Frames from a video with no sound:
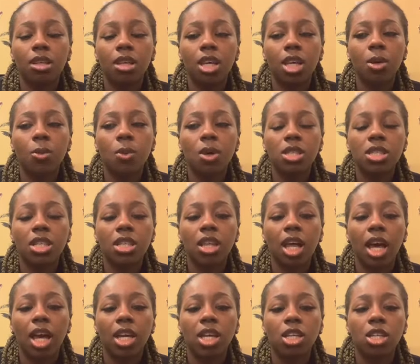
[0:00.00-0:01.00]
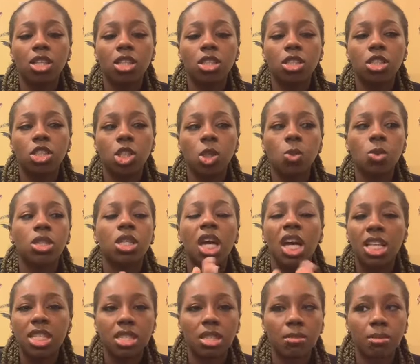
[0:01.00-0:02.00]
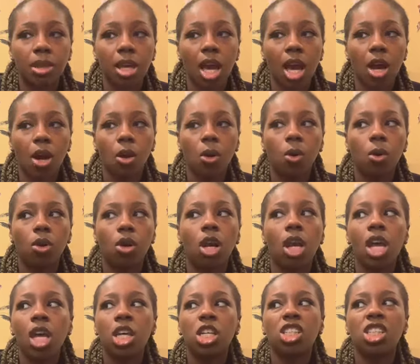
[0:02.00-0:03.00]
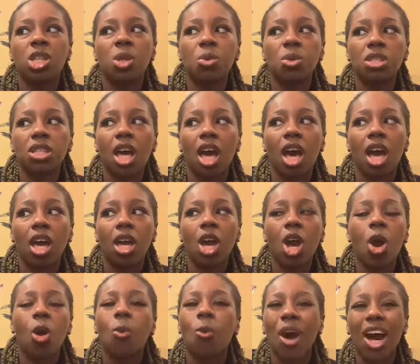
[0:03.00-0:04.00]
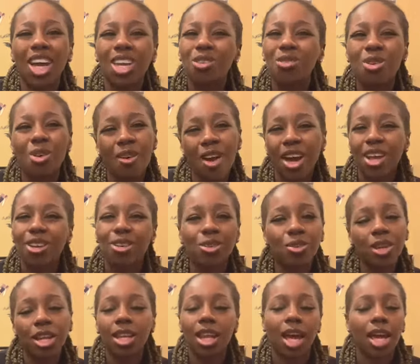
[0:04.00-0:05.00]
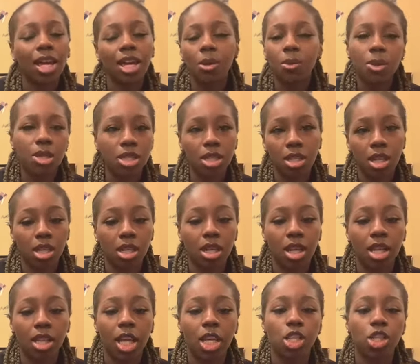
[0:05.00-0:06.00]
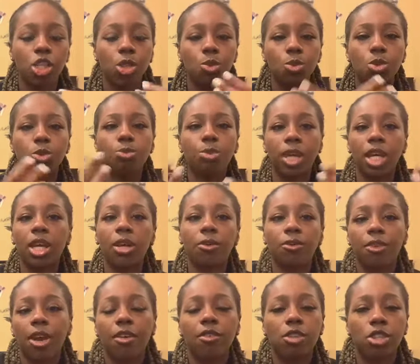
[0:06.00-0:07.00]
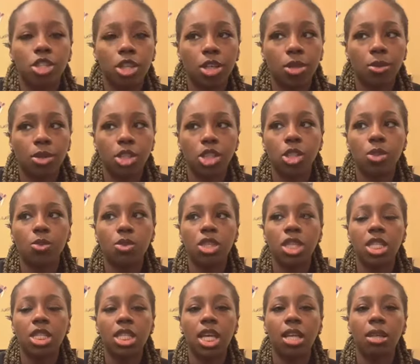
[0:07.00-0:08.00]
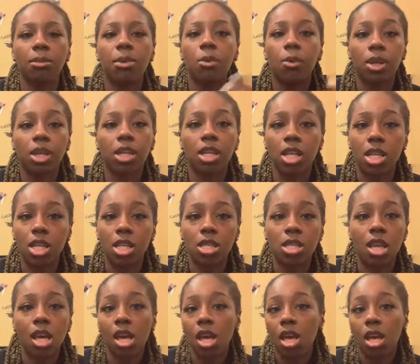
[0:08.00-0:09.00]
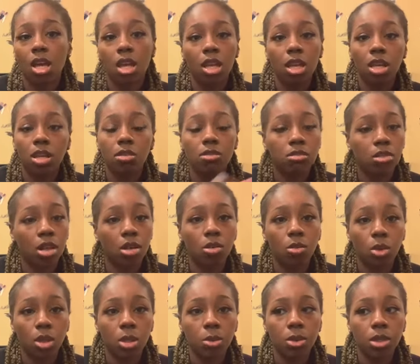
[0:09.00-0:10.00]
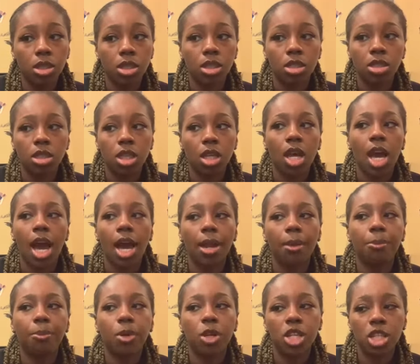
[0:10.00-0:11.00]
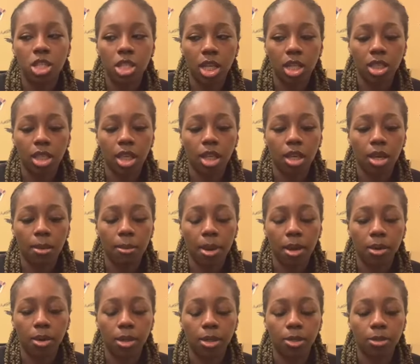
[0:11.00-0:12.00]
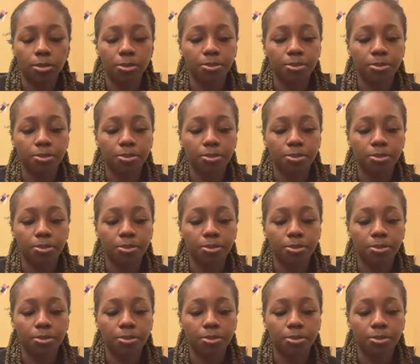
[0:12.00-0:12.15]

it wasn't like she was cussing me out, or she was like, why you go out and do that? Like, it wasn't none of that. Like, she was being very genuine. She was just telling me what it is, you know, what it was. And I appreciate that about her.